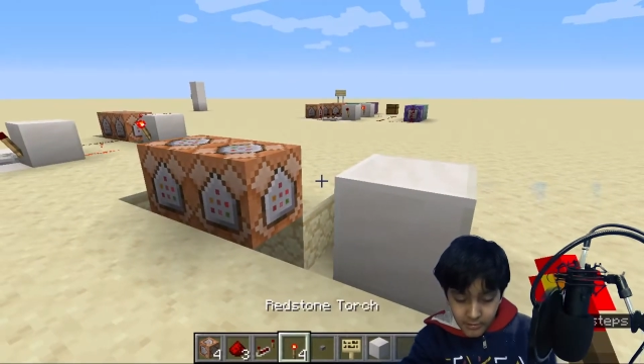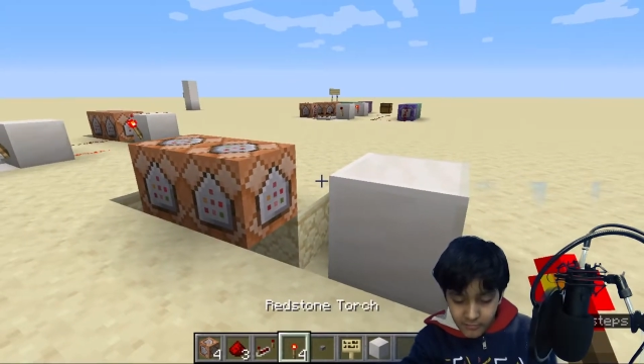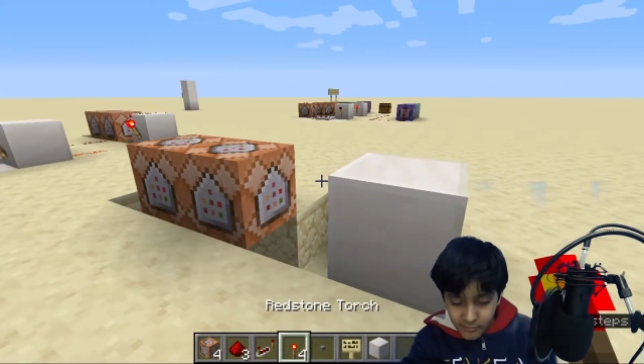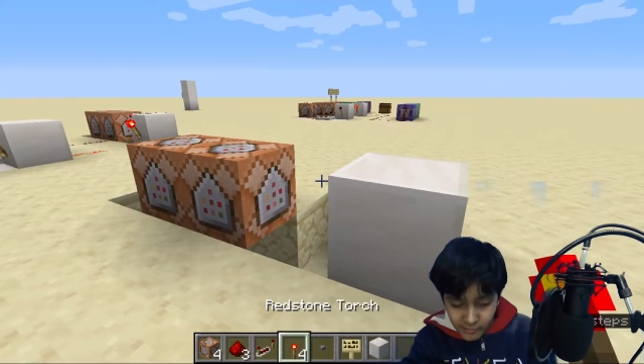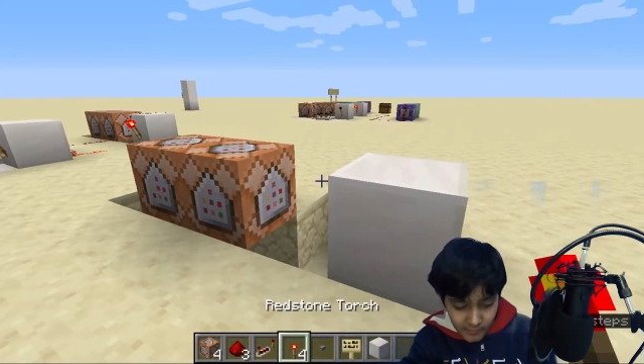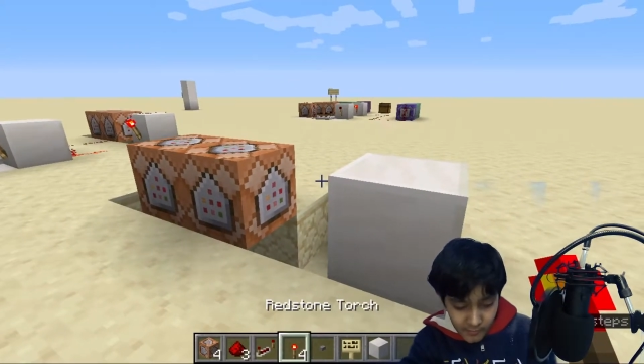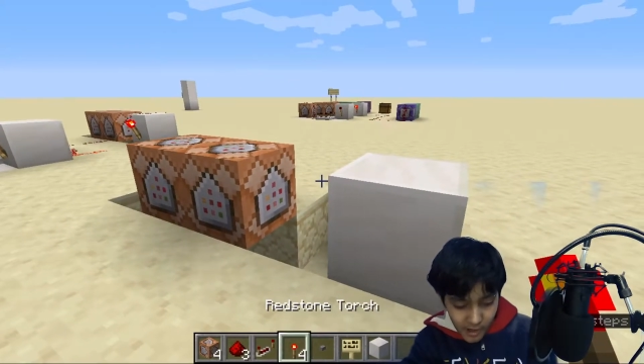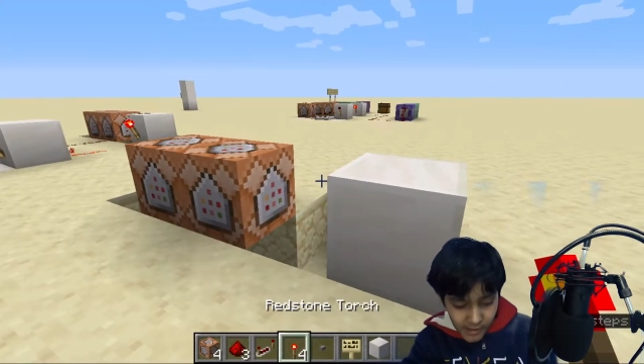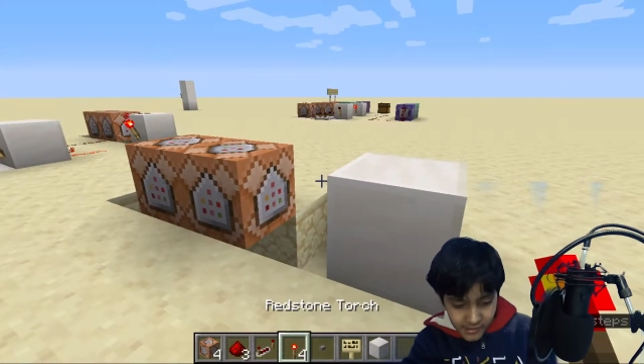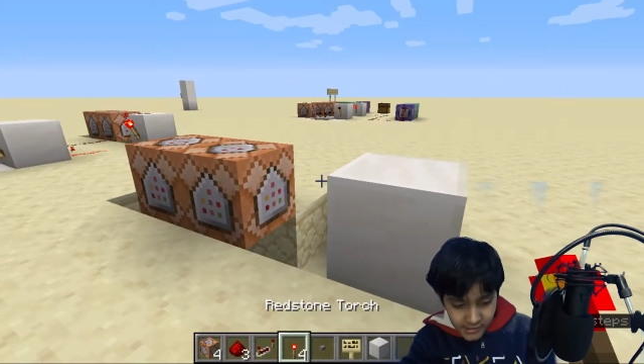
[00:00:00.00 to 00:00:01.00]
quartz
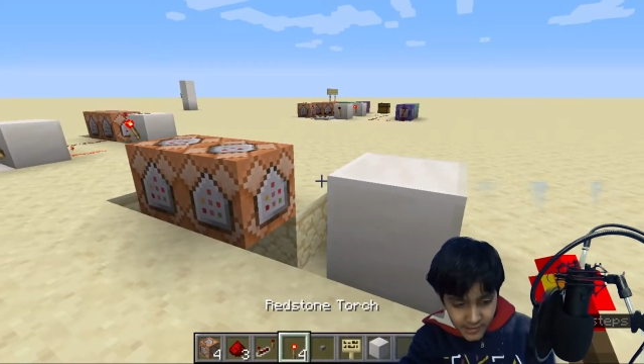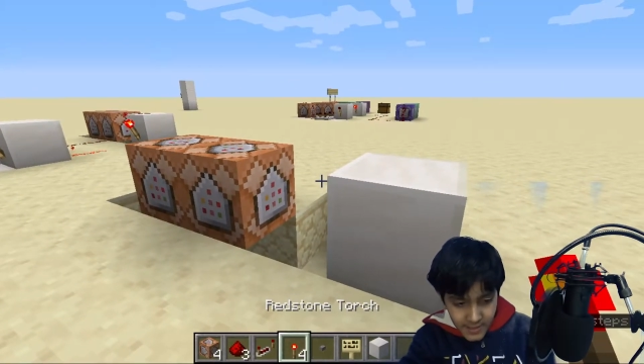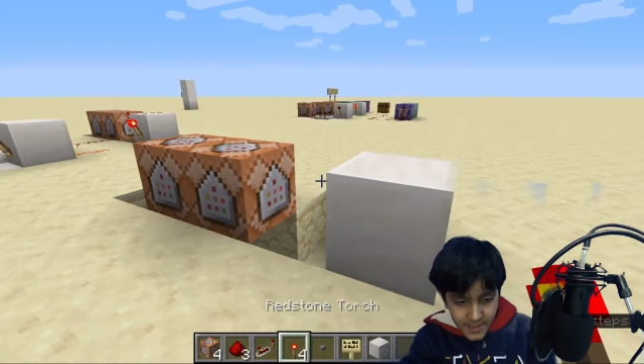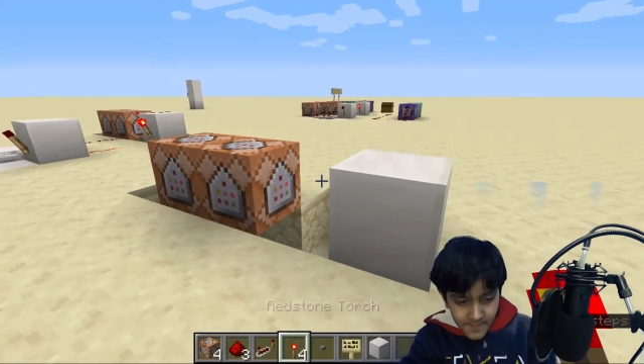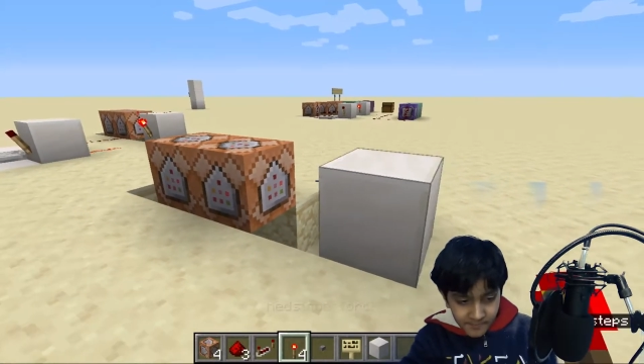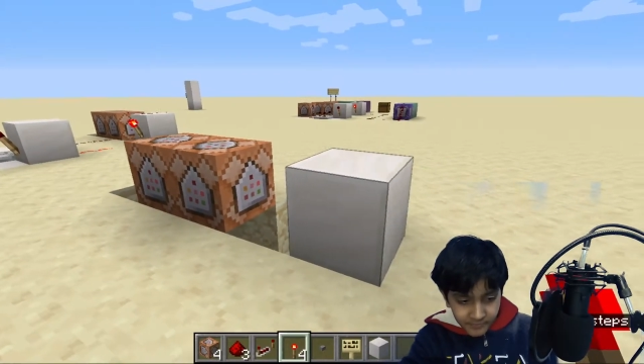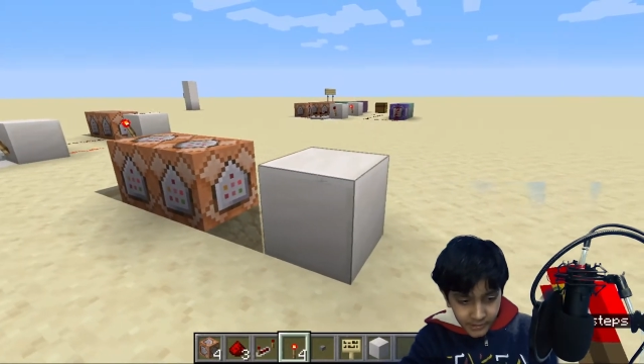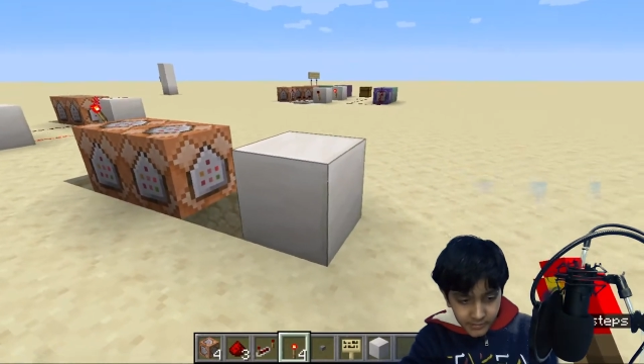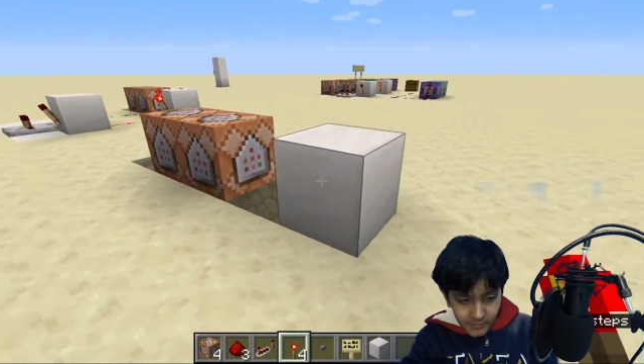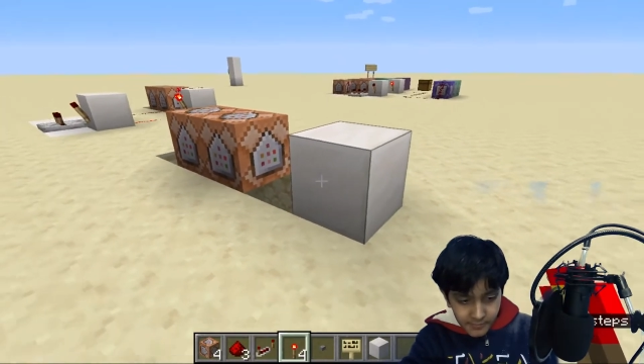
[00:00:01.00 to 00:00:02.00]
block.
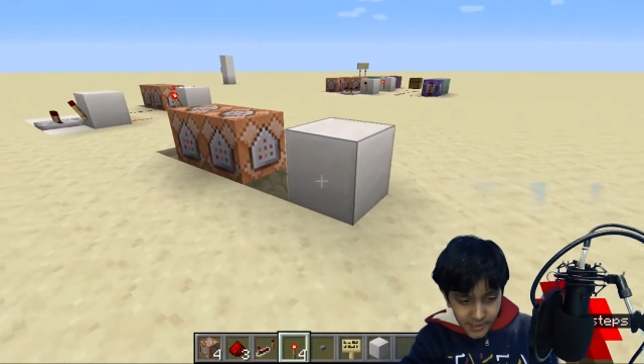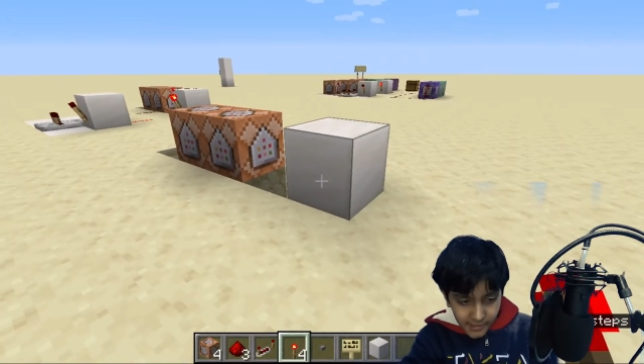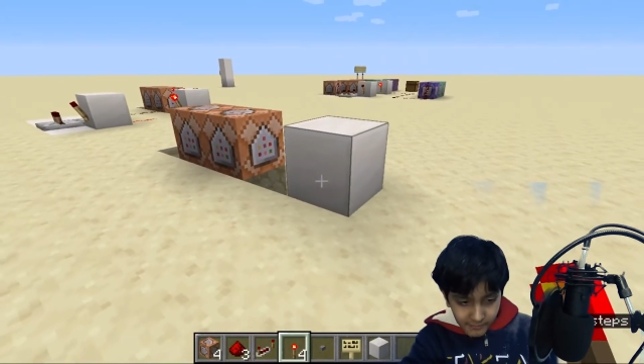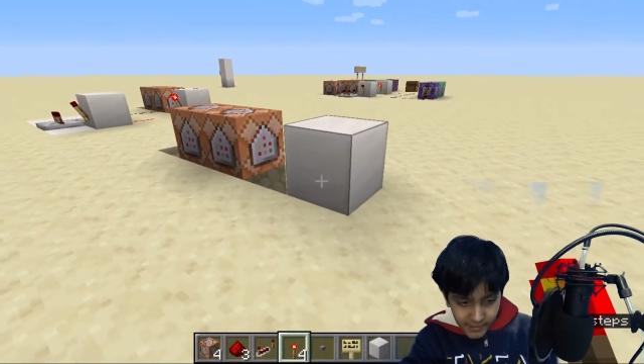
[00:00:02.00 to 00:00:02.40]
Place a